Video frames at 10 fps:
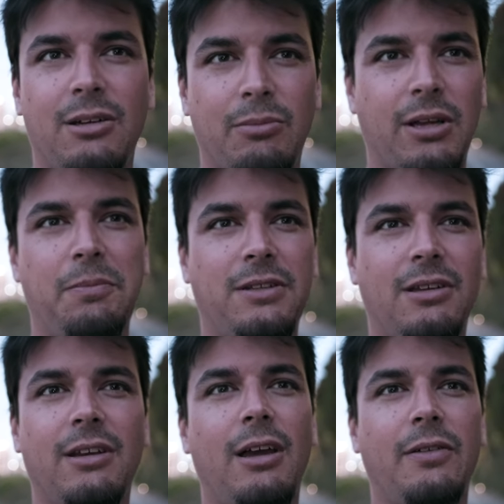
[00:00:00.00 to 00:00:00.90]
But up until
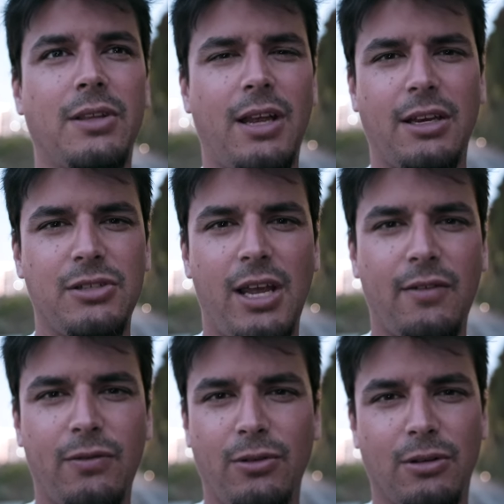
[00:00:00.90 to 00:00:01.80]
now, I've either had
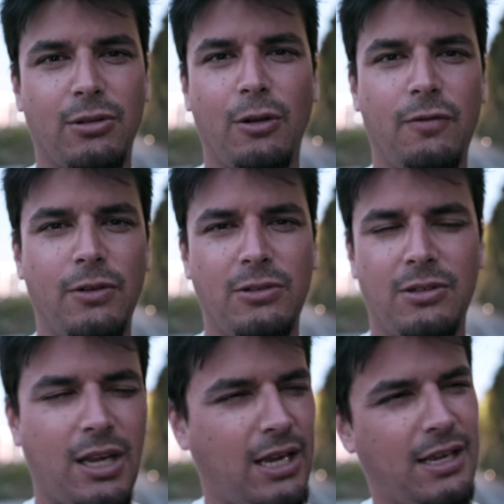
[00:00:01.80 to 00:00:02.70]
jackfruit or tofu,
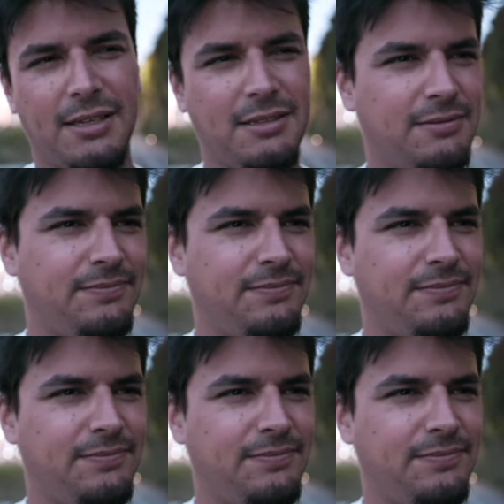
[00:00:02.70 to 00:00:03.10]
and